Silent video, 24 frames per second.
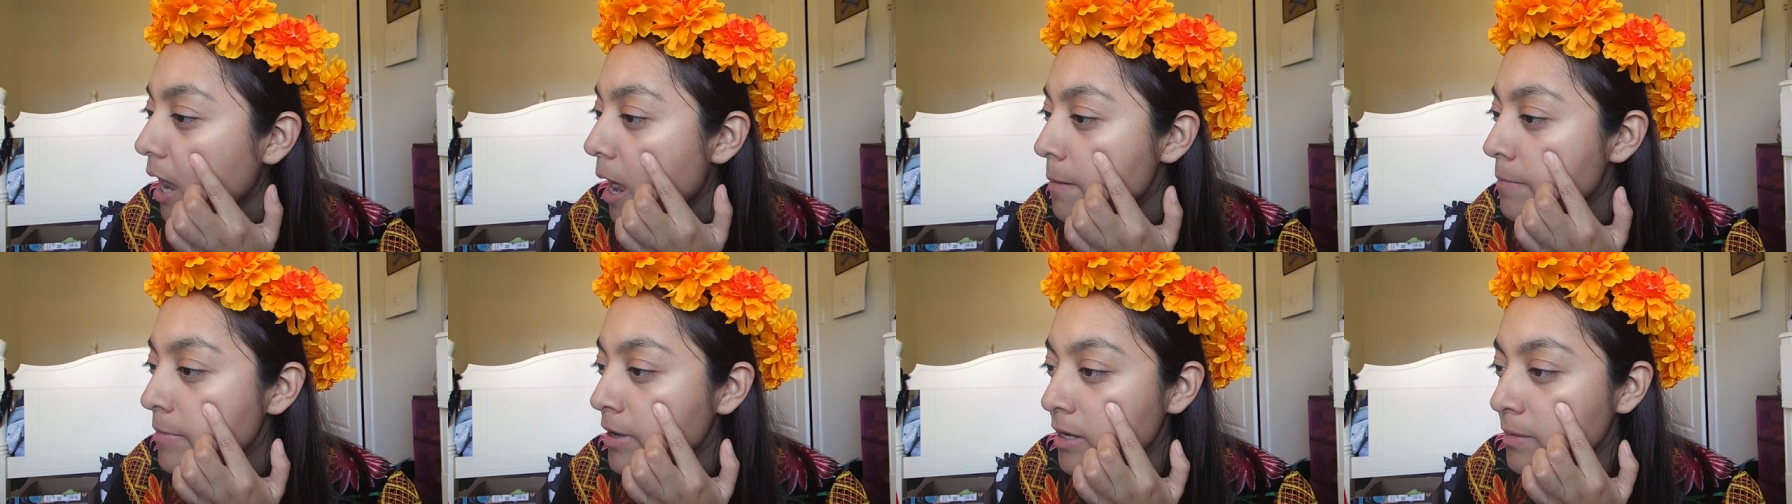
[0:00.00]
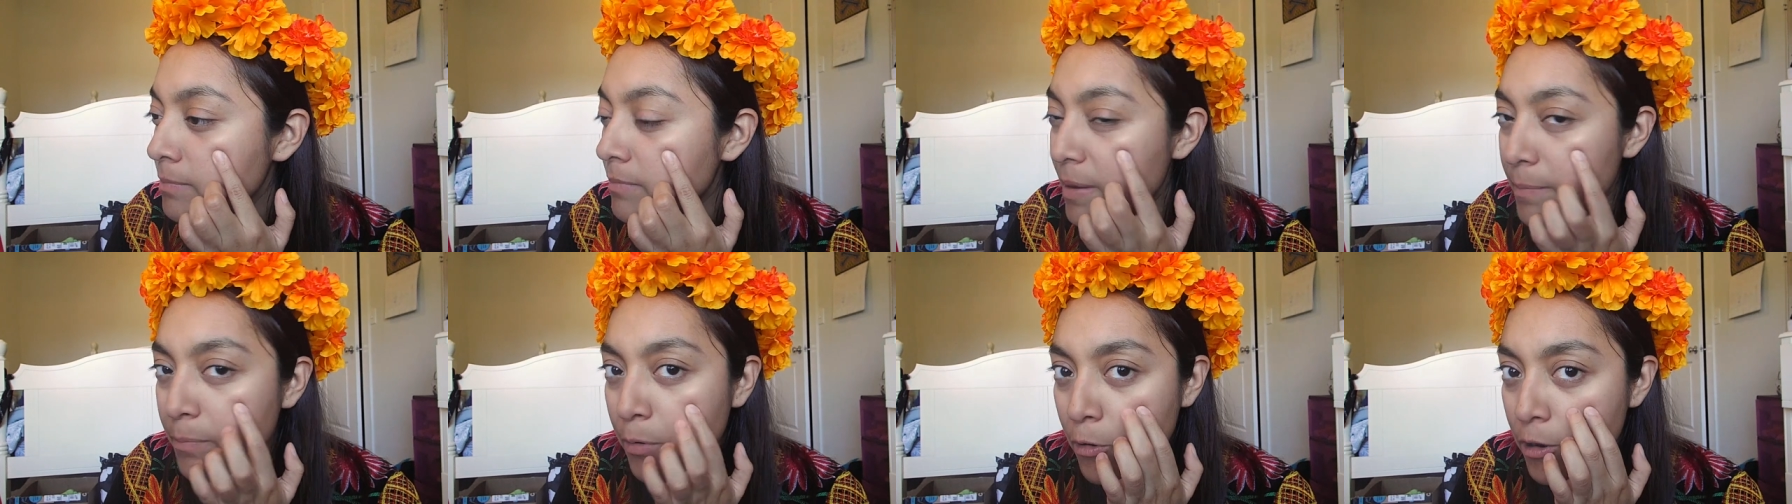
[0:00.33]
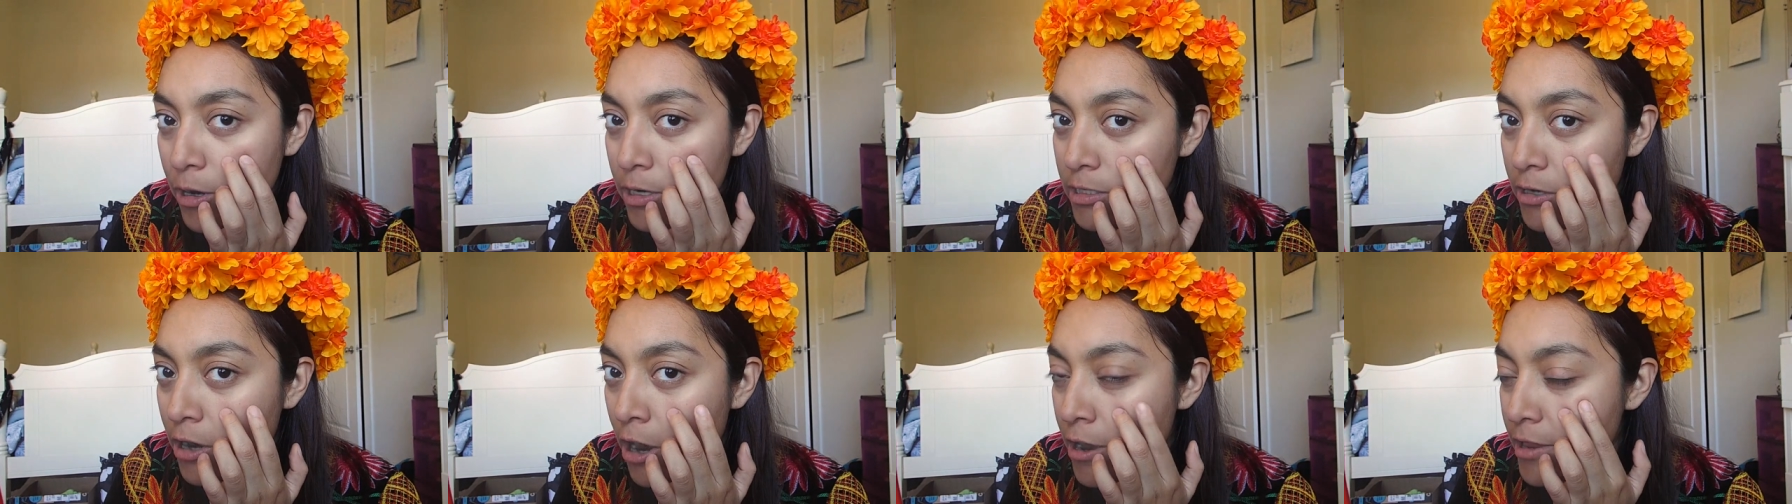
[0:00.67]
I mean, my
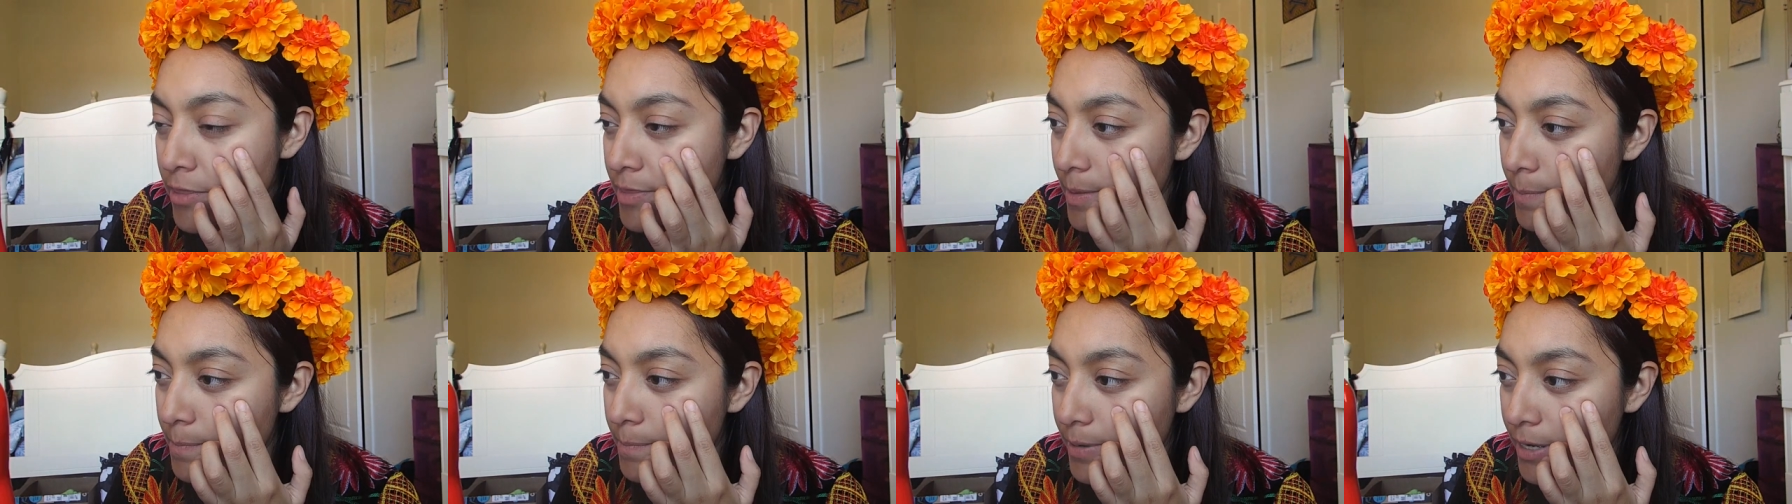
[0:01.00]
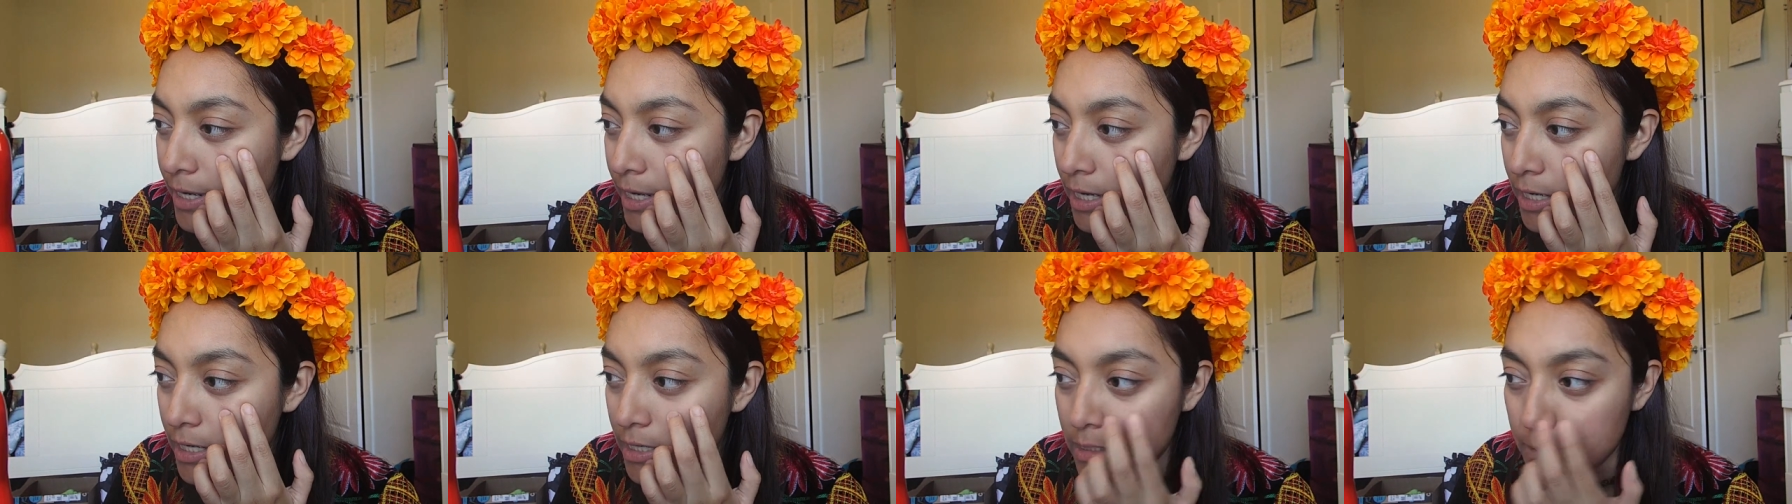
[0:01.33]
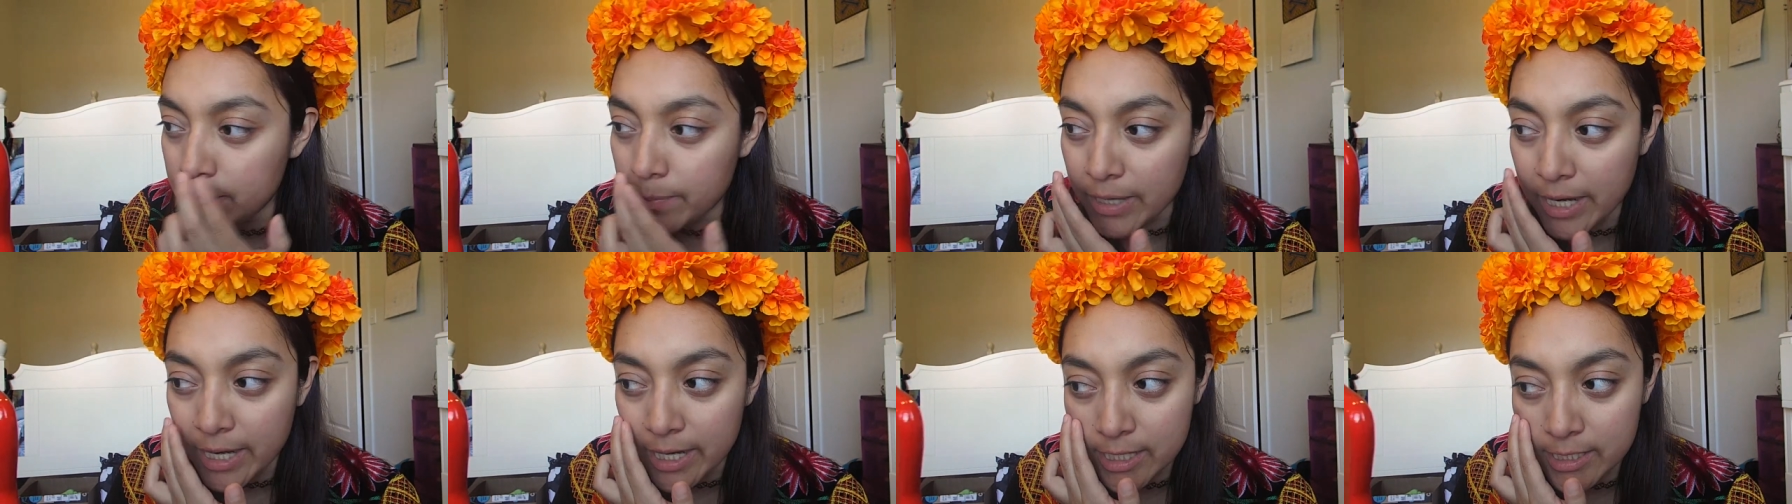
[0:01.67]
pores aren't the
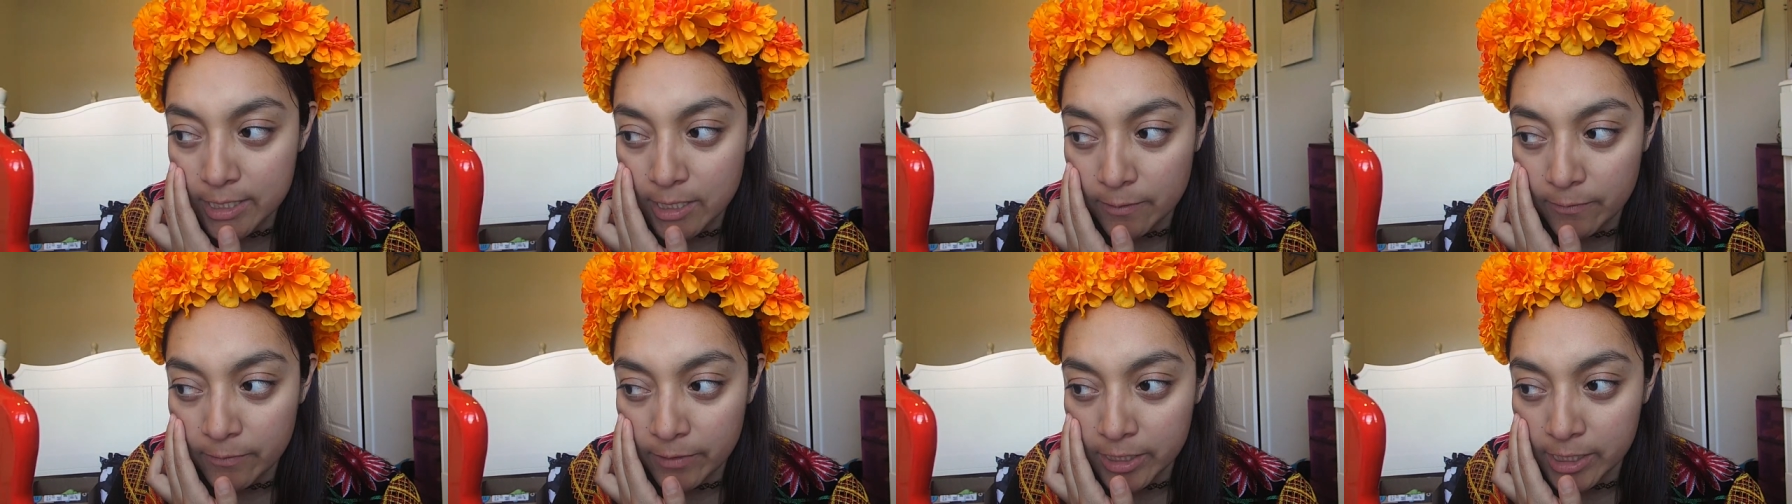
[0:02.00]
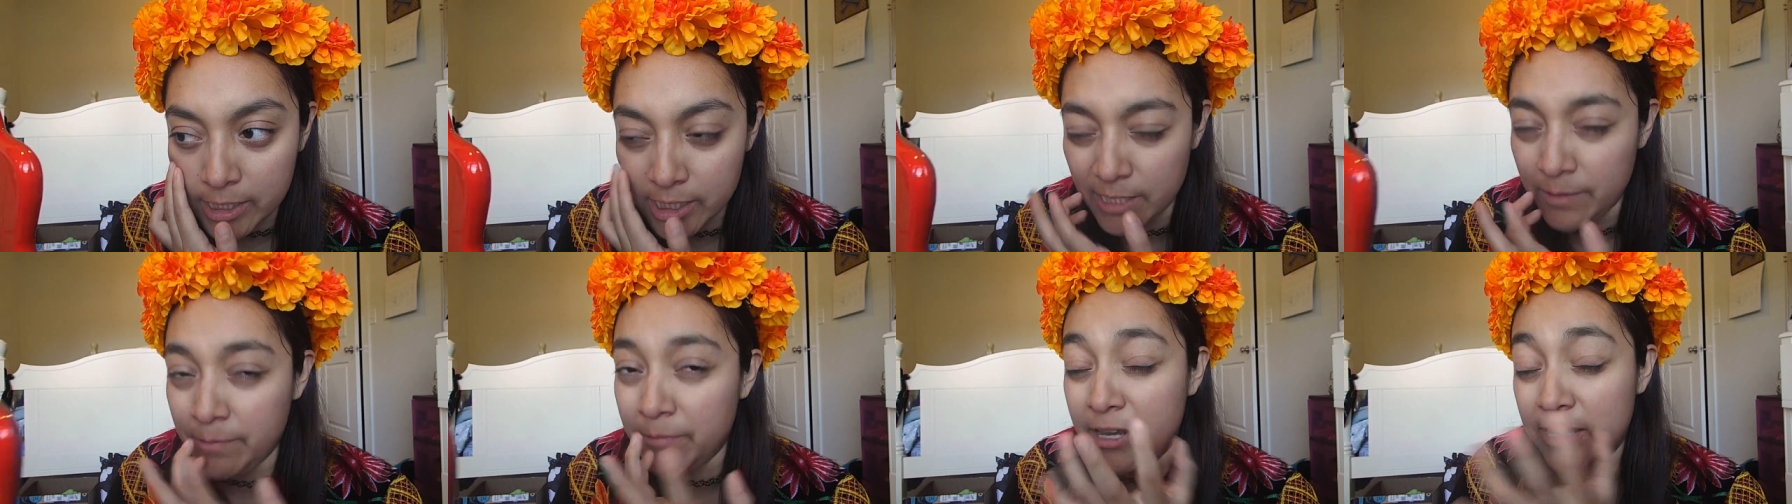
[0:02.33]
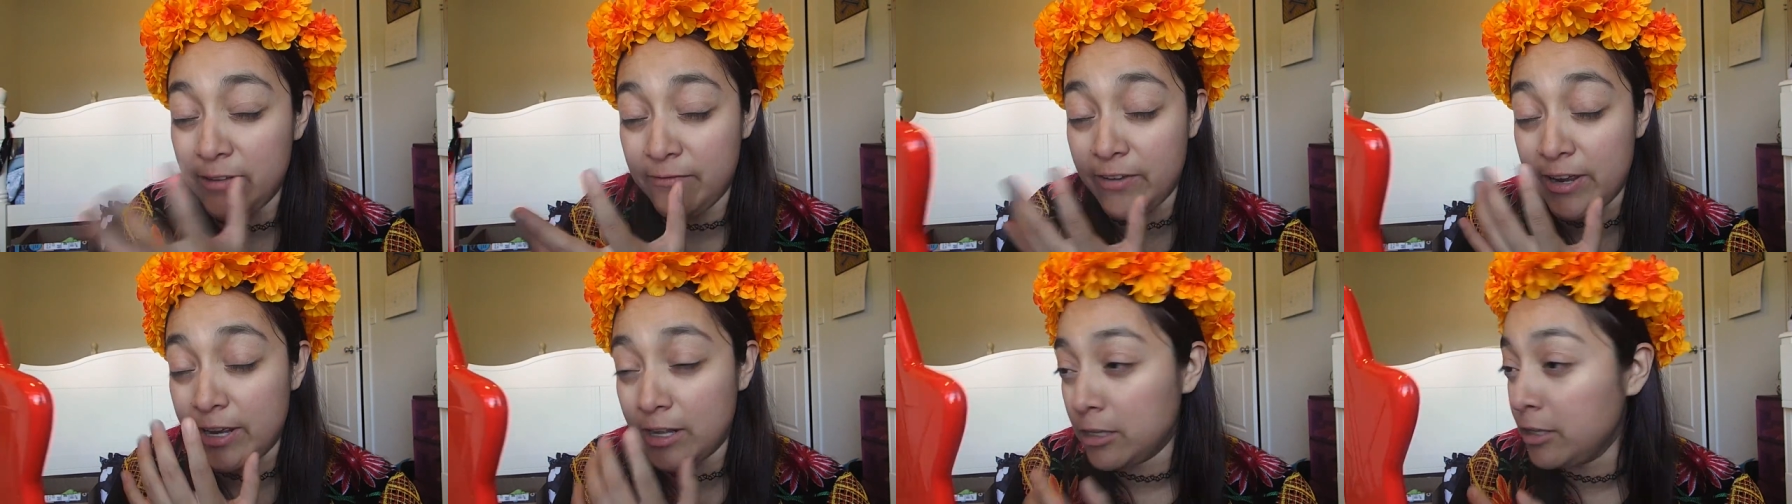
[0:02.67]
biggest, but I can definitely see them
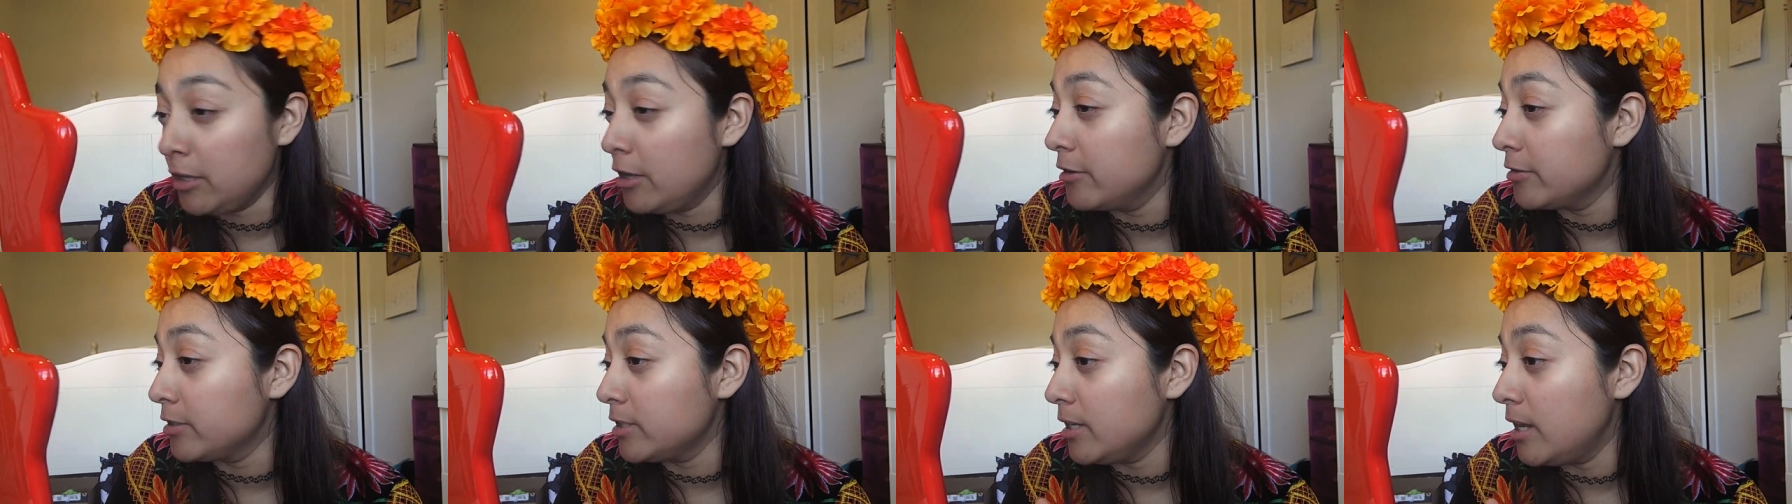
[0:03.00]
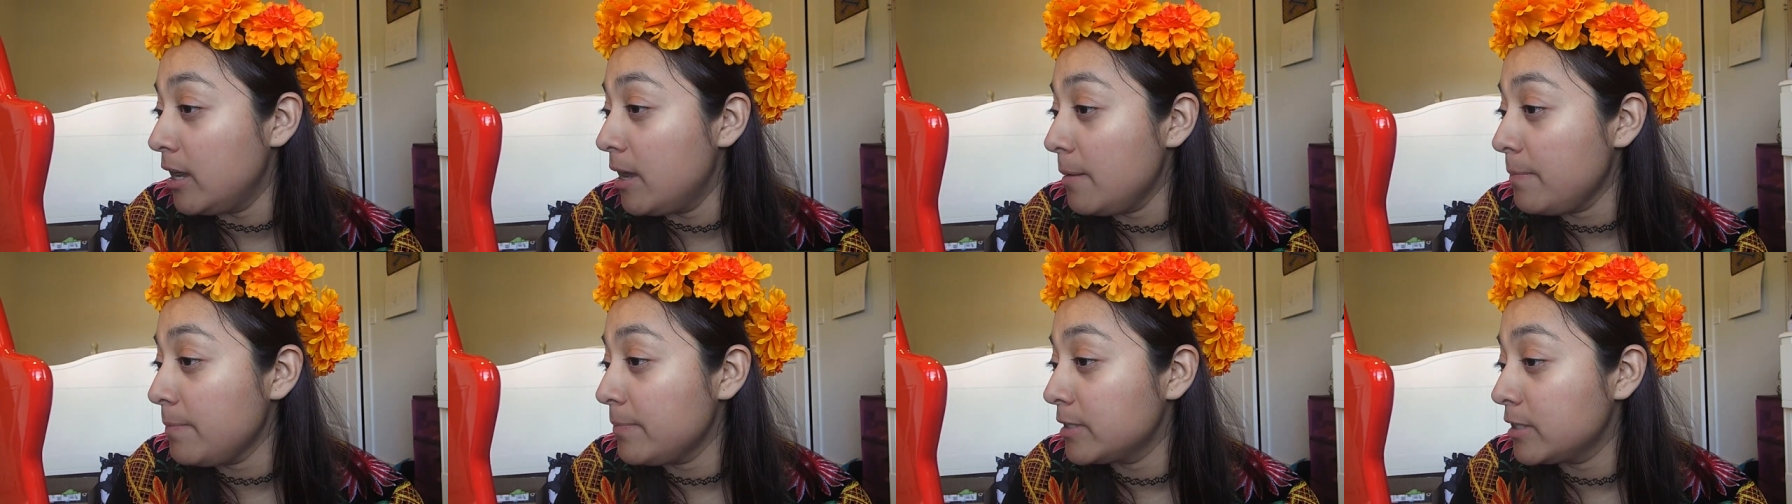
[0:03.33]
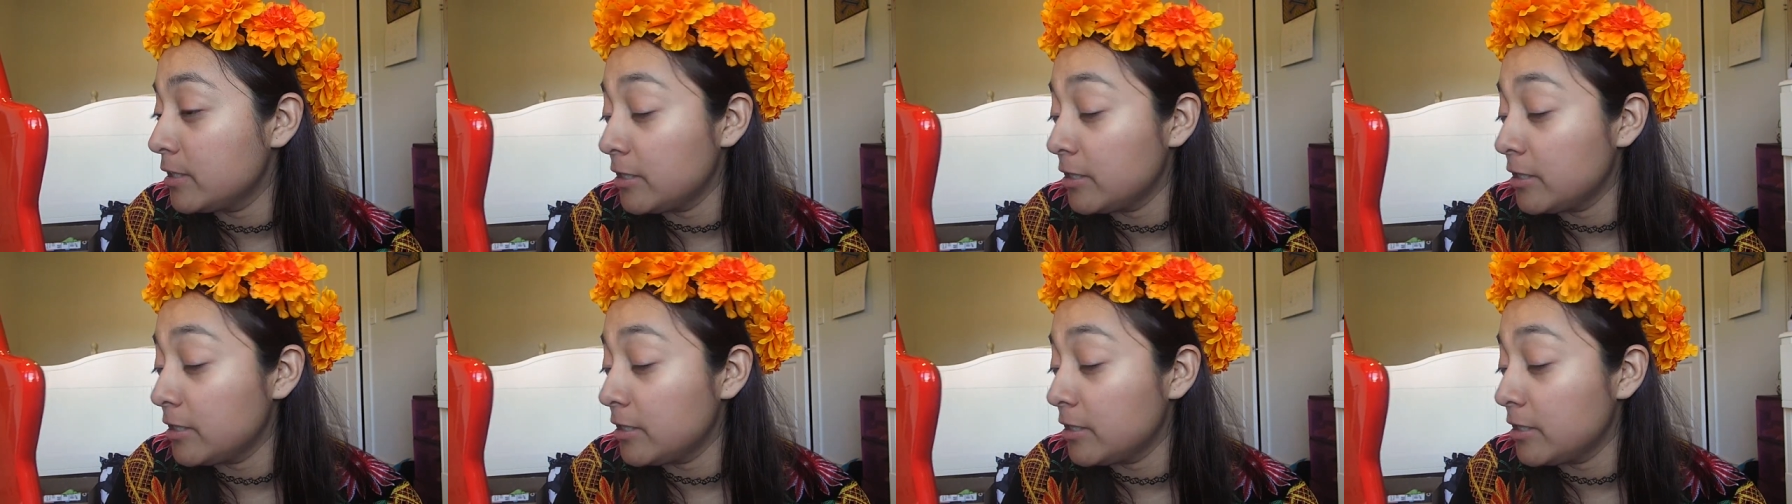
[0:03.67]
if I close up,